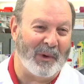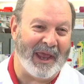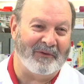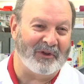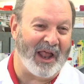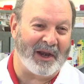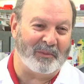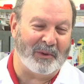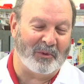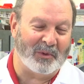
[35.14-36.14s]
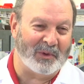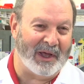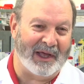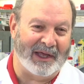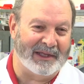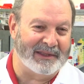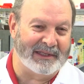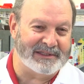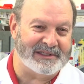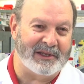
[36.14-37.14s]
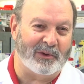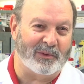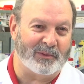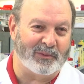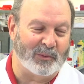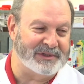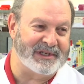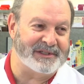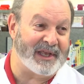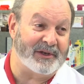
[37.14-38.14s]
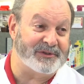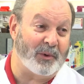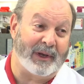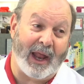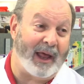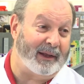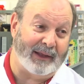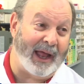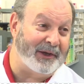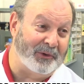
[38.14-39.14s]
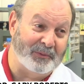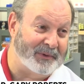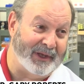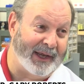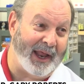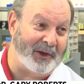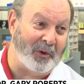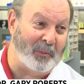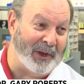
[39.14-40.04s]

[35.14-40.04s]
we have a lot of people uh, that still resist sunscreen. I, I do, and I know